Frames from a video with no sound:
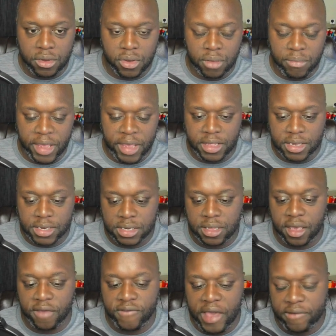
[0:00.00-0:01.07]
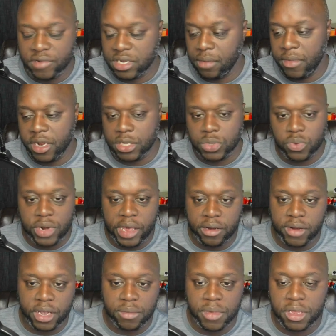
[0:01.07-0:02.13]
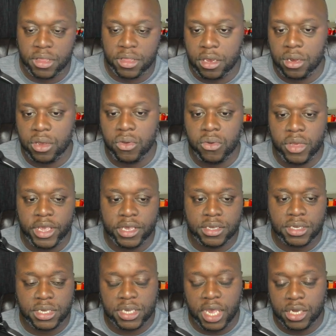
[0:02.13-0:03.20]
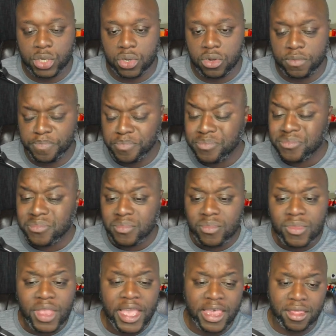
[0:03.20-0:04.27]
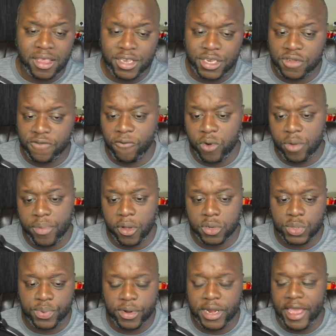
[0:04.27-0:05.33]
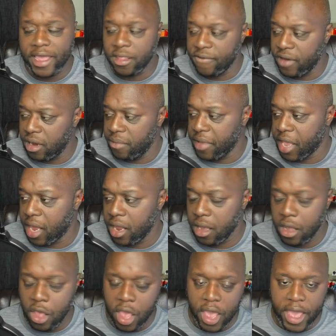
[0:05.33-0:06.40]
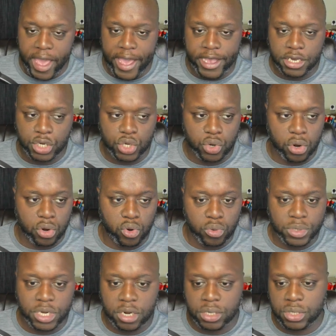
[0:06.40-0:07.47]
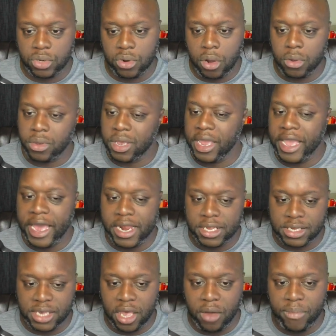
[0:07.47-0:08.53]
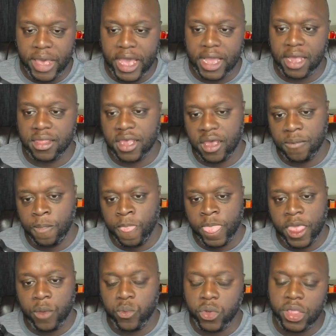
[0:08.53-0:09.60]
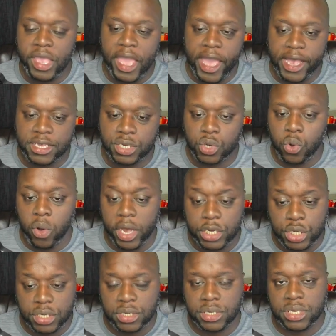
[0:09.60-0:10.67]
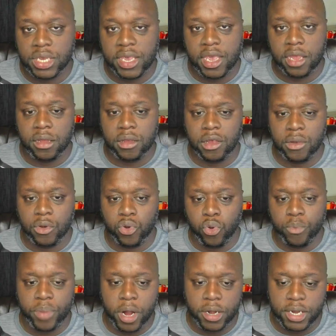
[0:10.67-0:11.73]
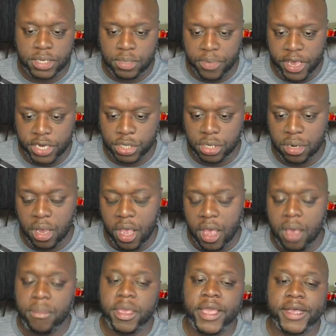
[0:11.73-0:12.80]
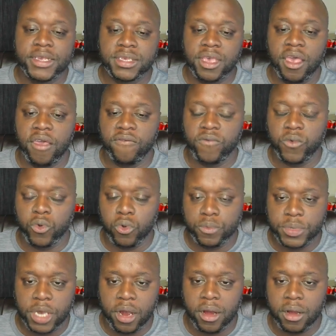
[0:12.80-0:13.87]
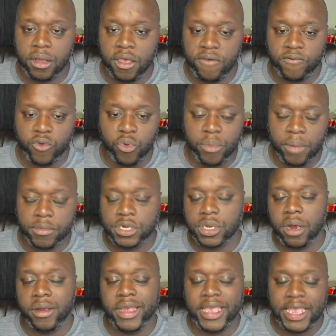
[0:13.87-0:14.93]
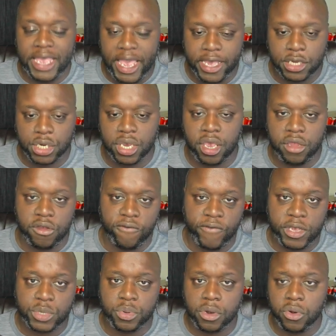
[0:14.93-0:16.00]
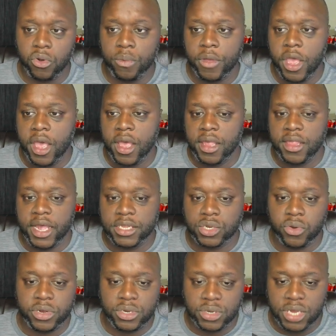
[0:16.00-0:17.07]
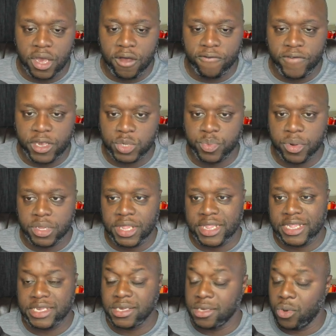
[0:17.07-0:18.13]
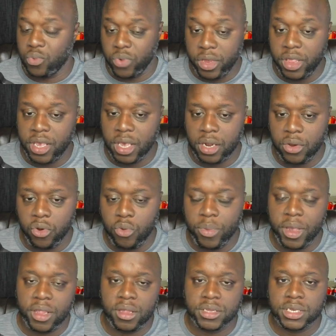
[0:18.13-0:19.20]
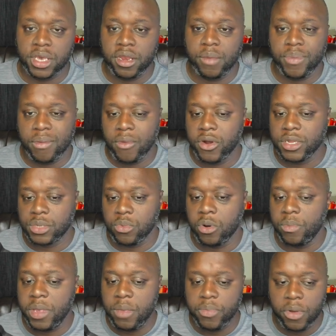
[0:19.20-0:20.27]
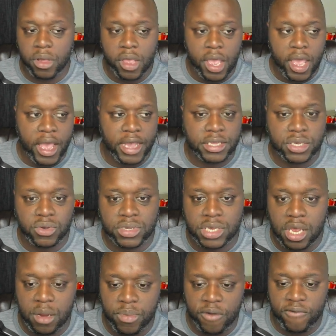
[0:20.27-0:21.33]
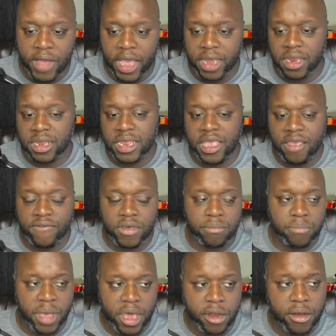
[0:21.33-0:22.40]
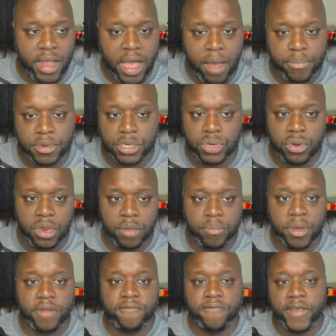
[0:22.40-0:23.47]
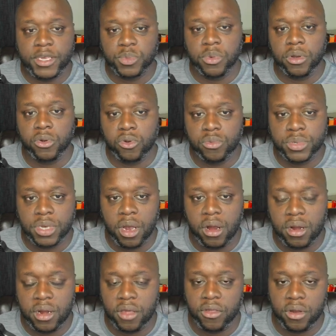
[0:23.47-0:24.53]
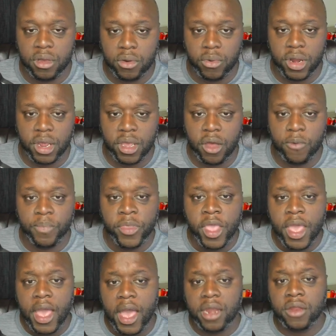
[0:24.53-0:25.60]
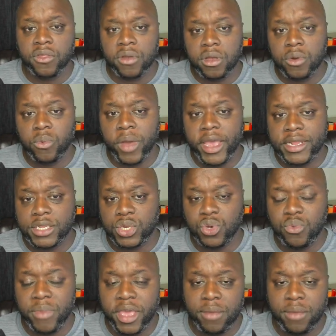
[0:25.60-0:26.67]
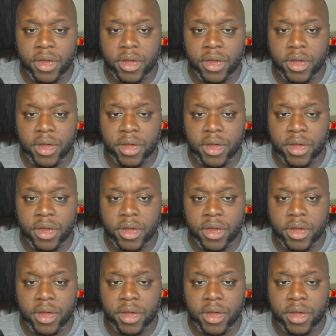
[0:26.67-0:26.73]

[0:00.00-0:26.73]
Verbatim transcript: you can make these in like 5 or 10 minutes. What I'd recommend that you do is schedule at least 4 posts per day in the very beginning. As your group starts to grow, you can kind of scale back on that and really ask questions to get group participation. Because if group members are engaging in your Facebook group, that's going to tell Facebook that this is a really good group, and it's going to promote it to more people. And so it's going to provide an even better opportunity. But Facebook groups are another good way to go. Another good way to make